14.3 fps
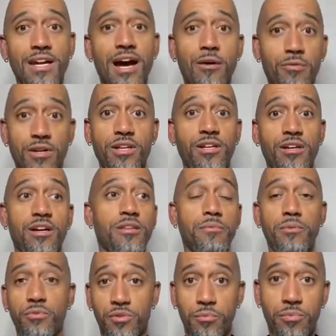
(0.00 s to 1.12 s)
I want to hear other
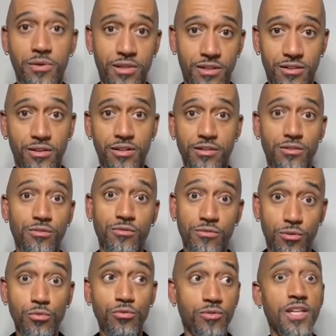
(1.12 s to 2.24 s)
people's opinions on it too,
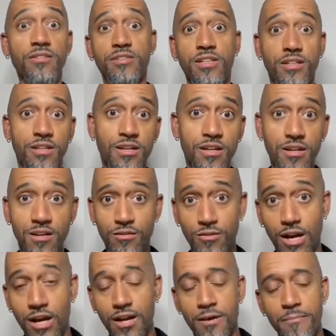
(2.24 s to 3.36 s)
who've lived it,
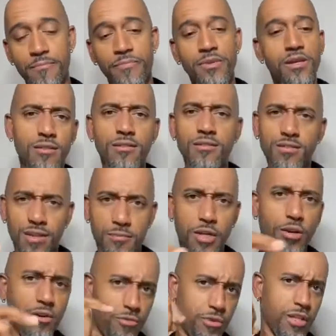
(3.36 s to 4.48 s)
right? Let me know
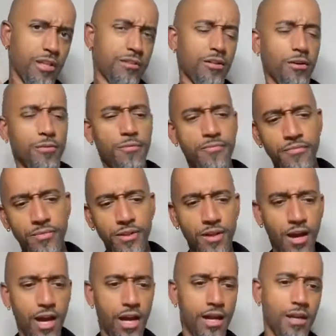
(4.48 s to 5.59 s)
if you think so. All
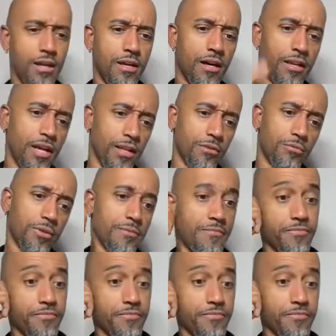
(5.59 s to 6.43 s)
right, another one.